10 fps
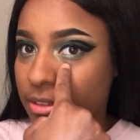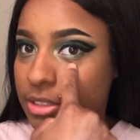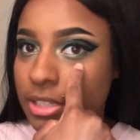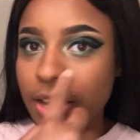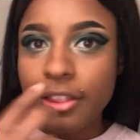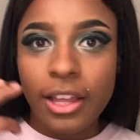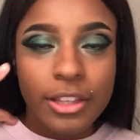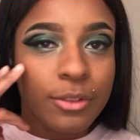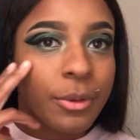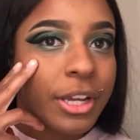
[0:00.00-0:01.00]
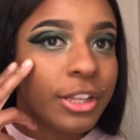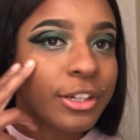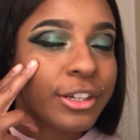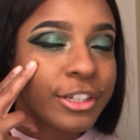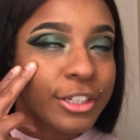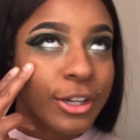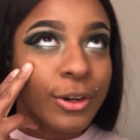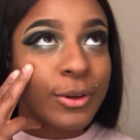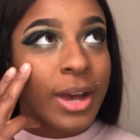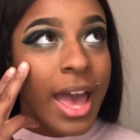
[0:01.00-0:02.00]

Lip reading: it's not like the regular, you know,